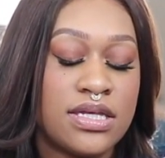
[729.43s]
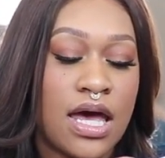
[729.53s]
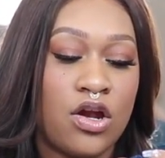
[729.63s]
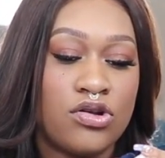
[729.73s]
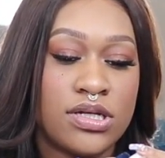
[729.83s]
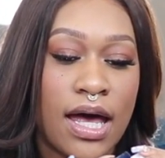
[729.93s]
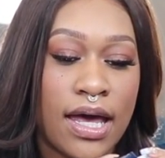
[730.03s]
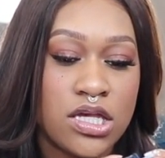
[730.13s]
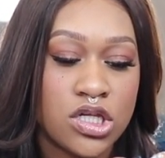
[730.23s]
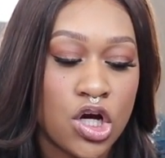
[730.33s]

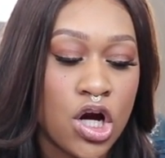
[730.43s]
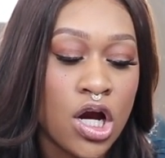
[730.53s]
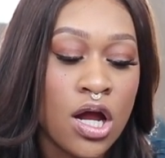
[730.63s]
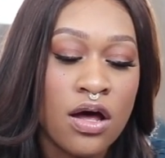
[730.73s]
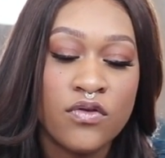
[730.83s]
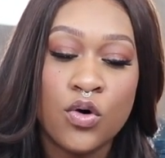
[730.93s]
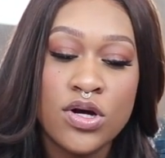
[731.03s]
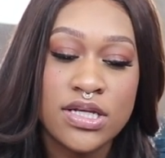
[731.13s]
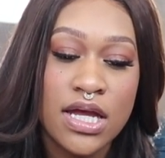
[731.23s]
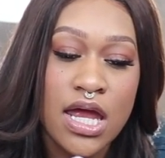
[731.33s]
sanitizer. Of
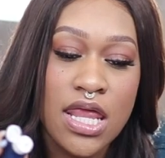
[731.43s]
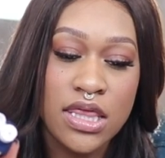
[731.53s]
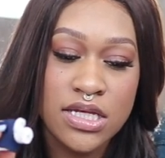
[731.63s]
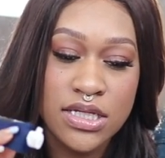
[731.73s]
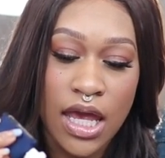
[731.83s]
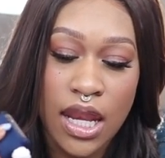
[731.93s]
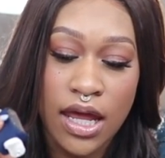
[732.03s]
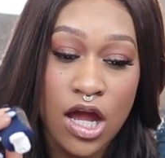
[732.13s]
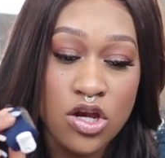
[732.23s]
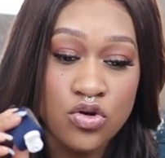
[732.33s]
course, in this day and
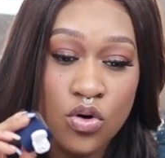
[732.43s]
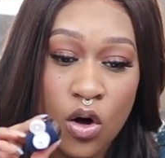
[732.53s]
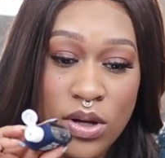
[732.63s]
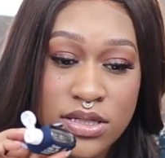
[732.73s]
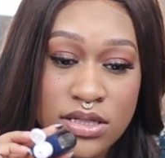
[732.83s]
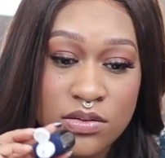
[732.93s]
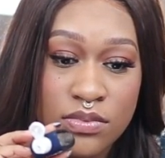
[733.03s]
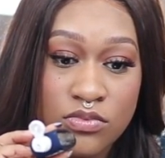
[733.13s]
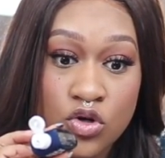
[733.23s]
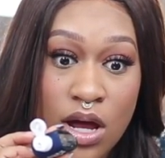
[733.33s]
age, you always need
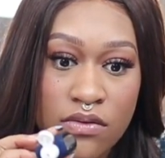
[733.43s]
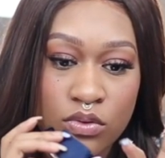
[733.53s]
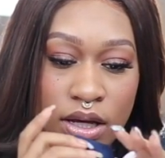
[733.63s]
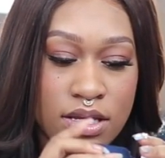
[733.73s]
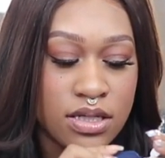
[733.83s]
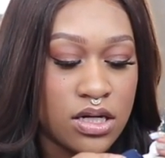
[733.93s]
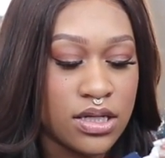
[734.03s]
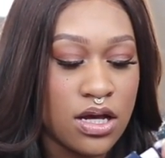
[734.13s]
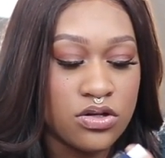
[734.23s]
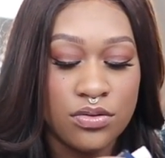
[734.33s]
some travel hand
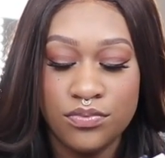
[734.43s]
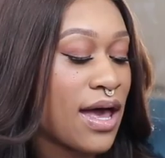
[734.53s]
sanitizer.